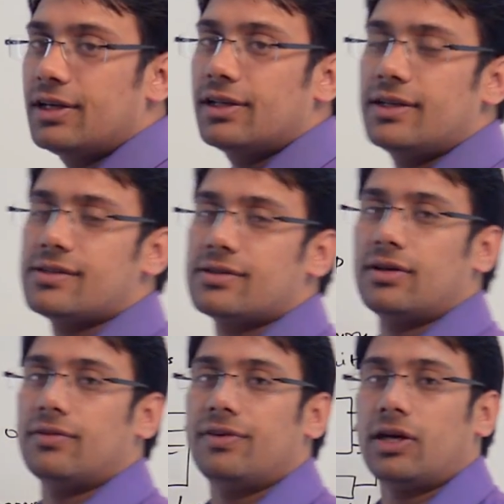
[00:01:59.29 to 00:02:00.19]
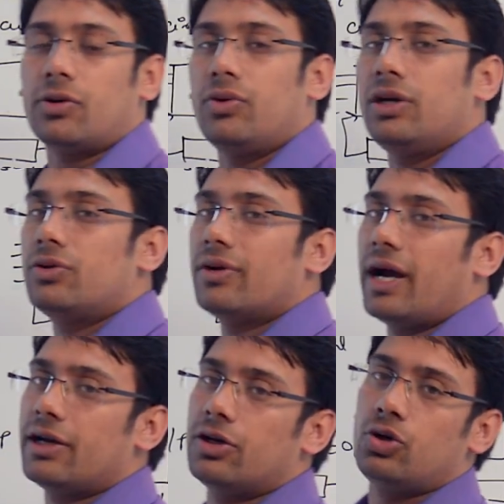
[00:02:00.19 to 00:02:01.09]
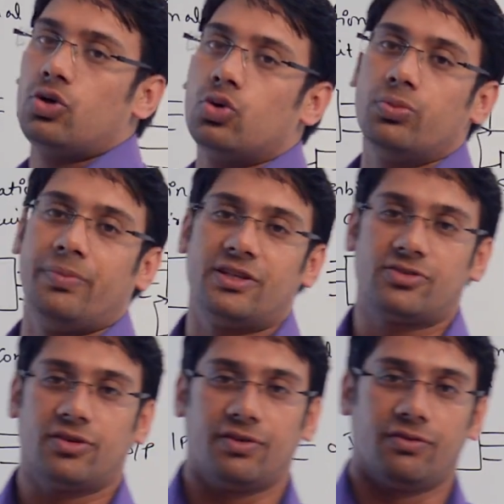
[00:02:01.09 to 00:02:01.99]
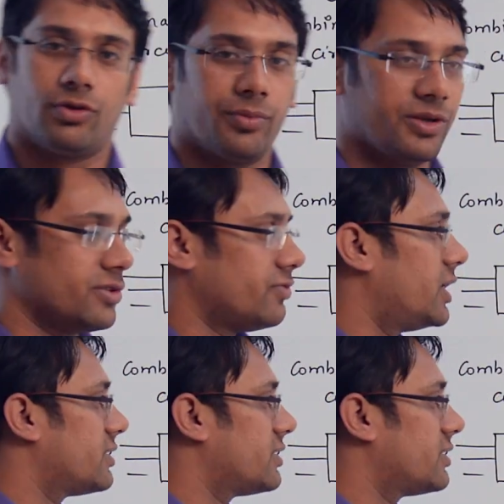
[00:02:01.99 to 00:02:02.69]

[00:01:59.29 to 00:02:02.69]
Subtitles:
adder is, we are going to add 2 bits of information. For